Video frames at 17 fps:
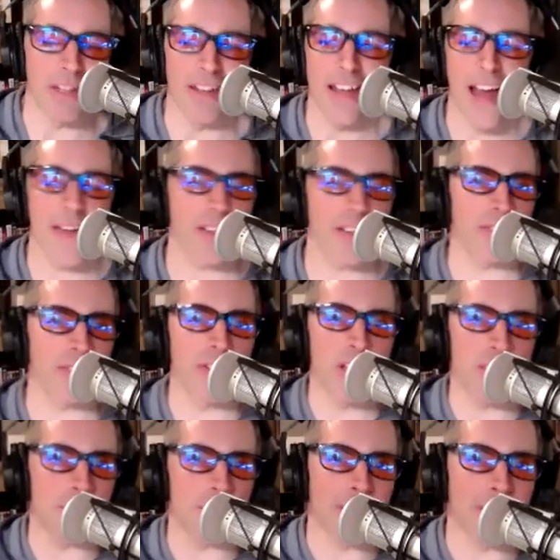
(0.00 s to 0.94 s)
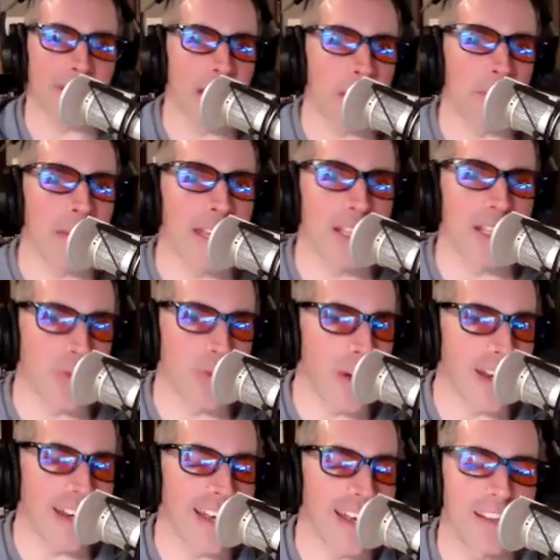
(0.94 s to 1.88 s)
having a Facebook like page
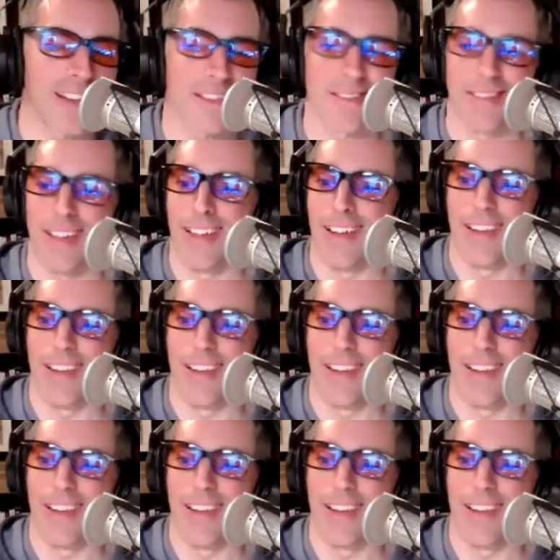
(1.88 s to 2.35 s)
right now,